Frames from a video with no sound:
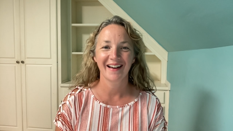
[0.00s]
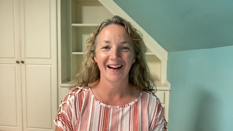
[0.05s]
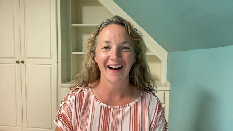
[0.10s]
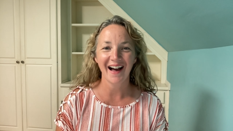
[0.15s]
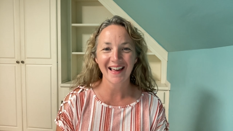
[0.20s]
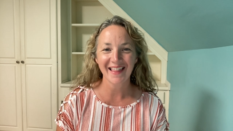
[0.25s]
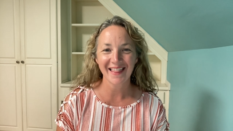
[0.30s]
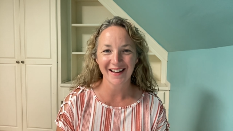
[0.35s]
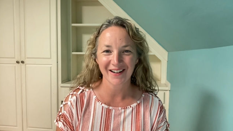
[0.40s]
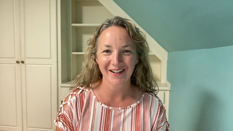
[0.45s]

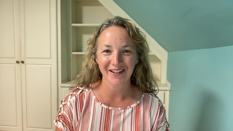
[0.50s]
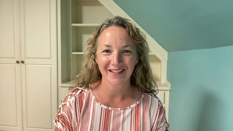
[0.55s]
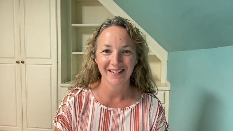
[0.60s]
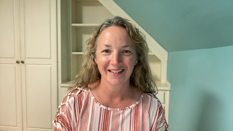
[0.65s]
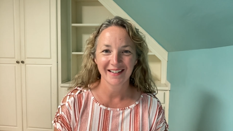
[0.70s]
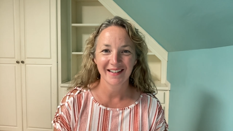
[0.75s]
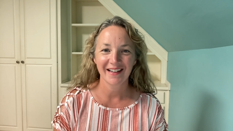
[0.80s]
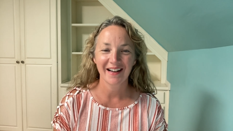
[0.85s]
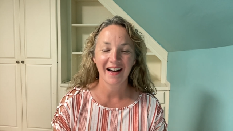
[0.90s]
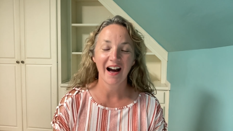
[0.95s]
Hi there,
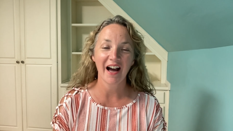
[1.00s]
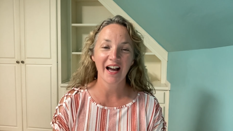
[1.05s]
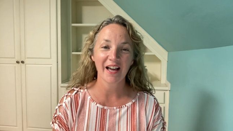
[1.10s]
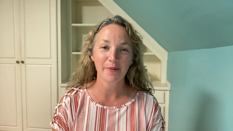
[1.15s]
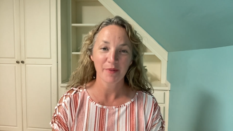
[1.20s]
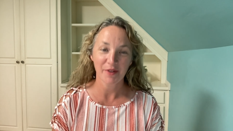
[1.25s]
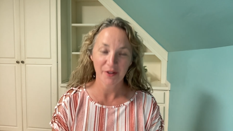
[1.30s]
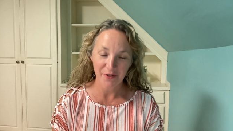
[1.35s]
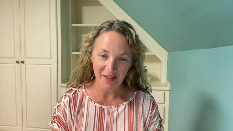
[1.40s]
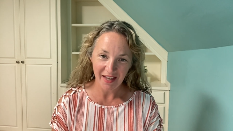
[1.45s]
I'm
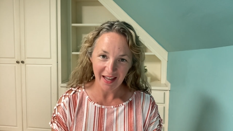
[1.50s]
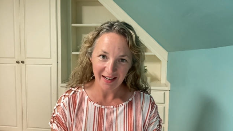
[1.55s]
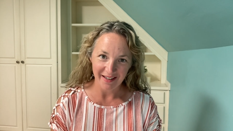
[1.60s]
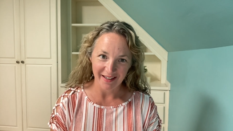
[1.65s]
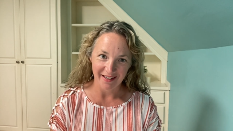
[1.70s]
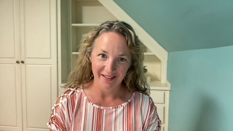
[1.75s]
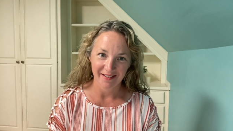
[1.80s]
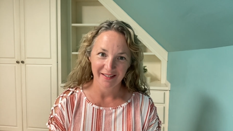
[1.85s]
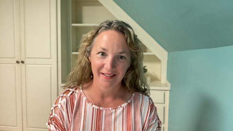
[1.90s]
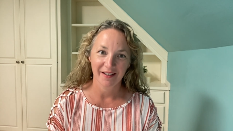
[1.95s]

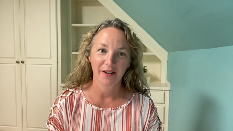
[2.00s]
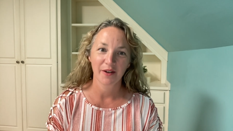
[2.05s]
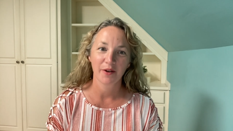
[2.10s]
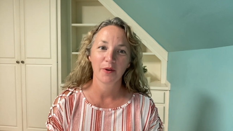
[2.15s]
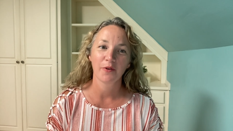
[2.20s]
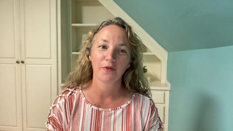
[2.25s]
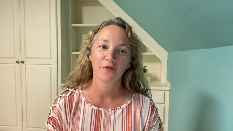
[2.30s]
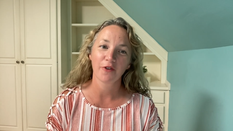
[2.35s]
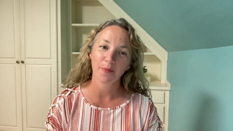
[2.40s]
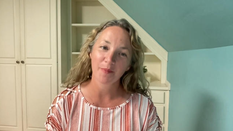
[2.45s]
Susanna
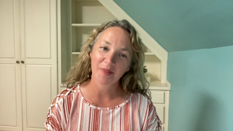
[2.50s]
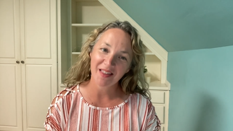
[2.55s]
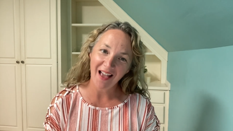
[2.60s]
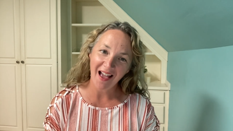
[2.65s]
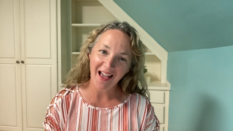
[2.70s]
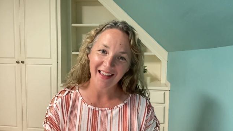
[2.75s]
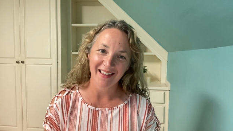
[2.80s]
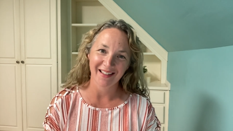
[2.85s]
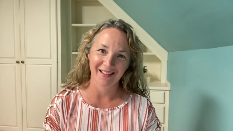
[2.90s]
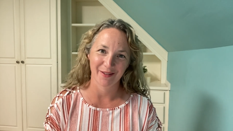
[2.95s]
from
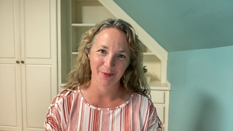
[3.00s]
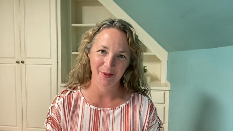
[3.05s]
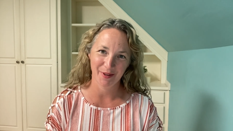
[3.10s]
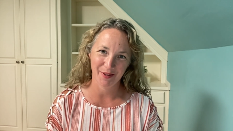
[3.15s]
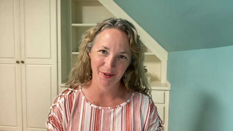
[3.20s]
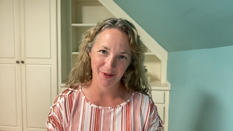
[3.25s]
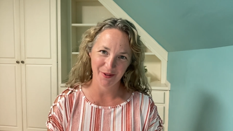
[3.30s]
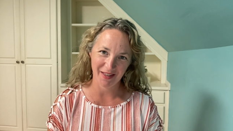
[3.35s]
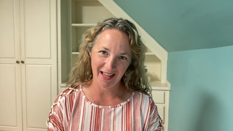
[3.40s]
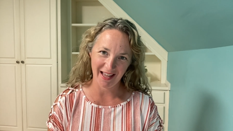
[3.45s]
Science with
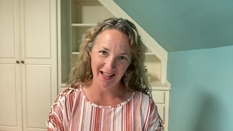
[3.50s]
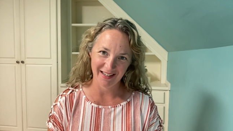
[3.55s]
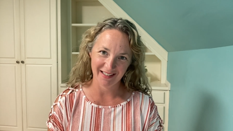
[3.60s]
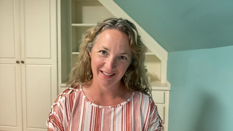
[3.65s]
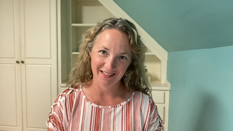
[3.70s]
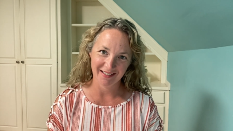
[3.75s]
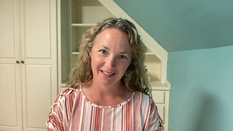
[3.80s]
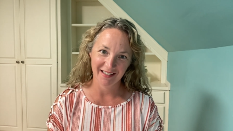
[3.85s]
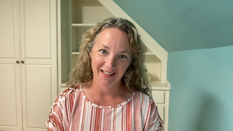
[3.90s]
Susanna.